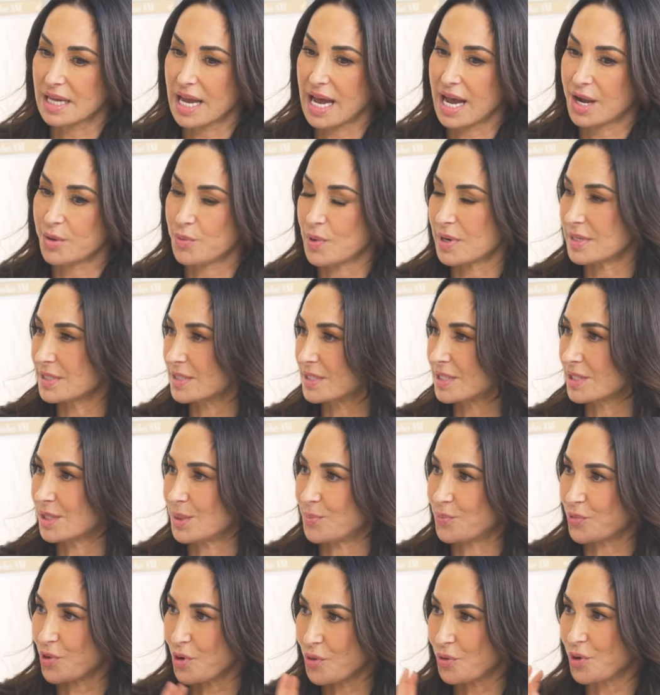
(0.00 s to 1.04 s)
I was the
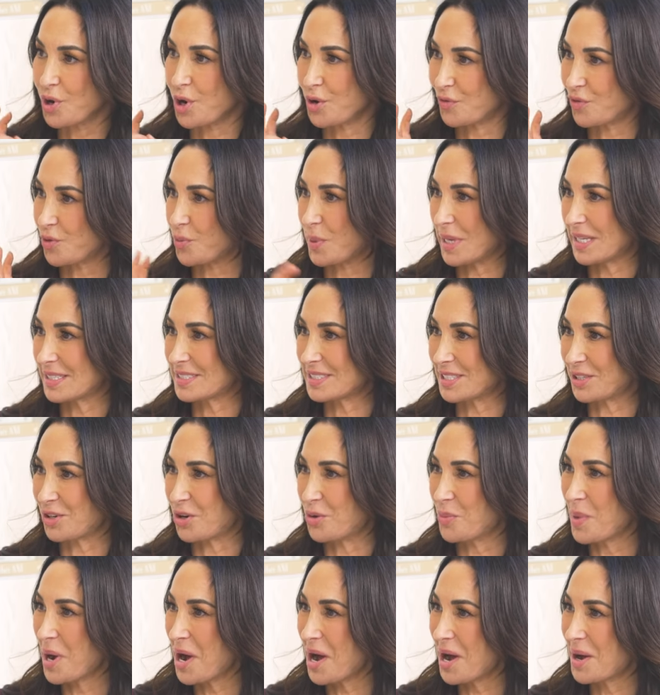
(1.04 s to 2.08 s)
broke, overweight single
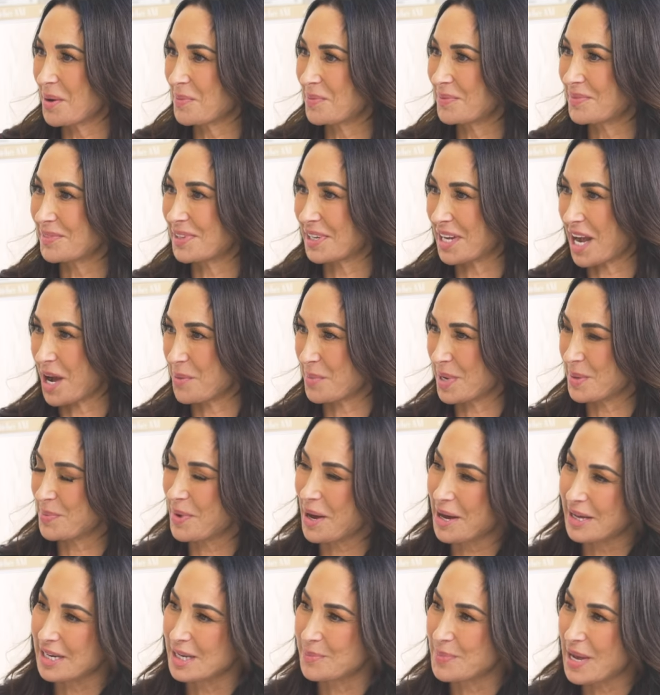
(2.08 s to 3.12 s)
mom that got my
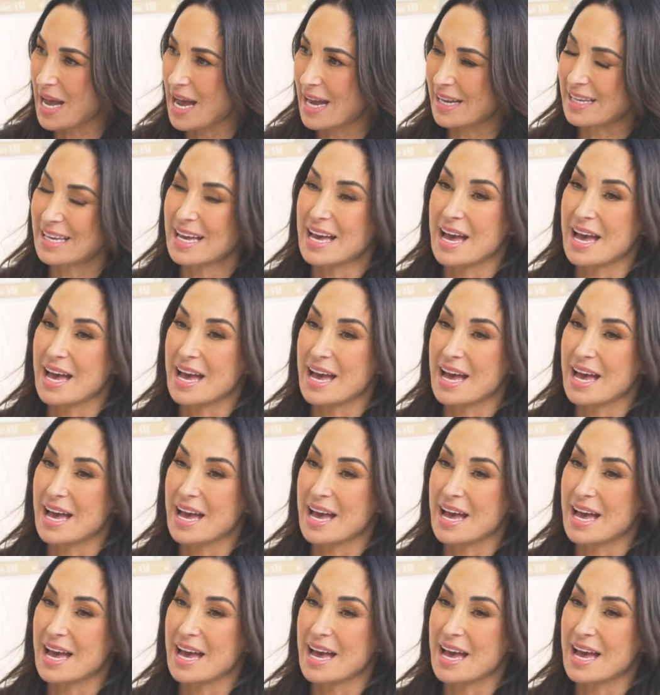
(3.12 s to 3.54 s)
body back